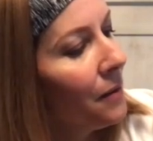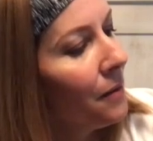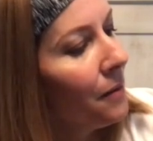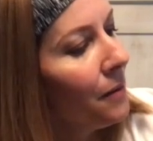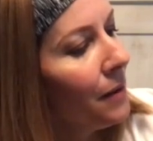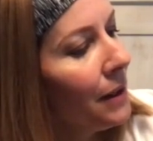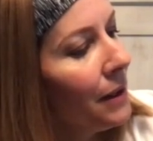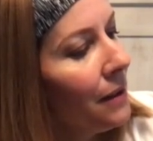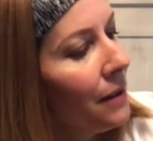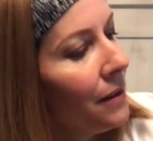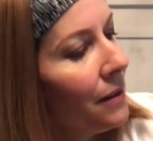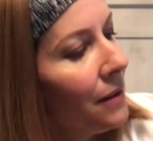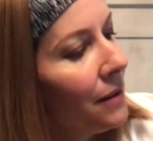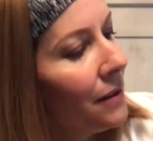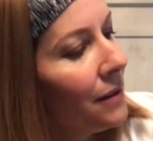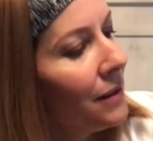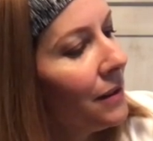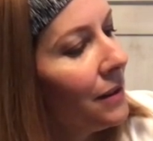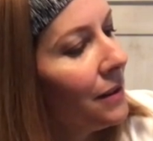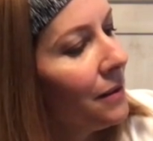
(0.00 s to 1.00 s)
1,
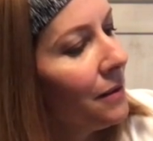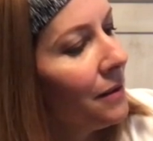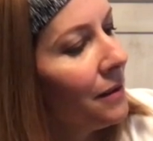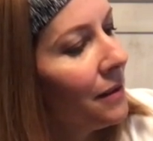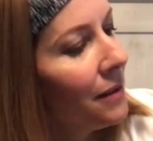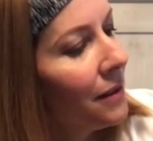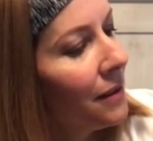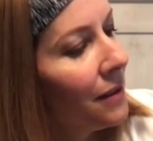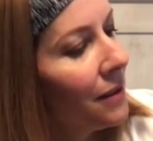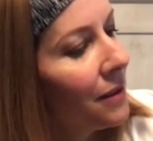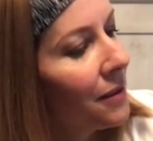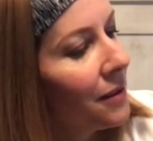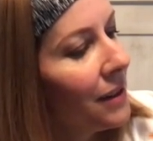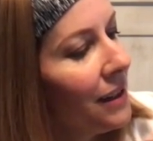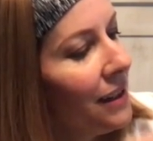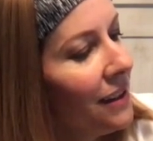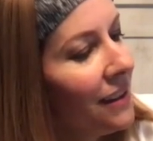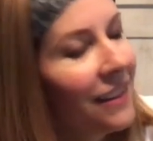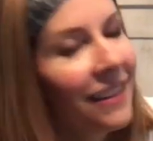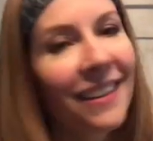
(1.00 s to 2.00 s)
2, 3.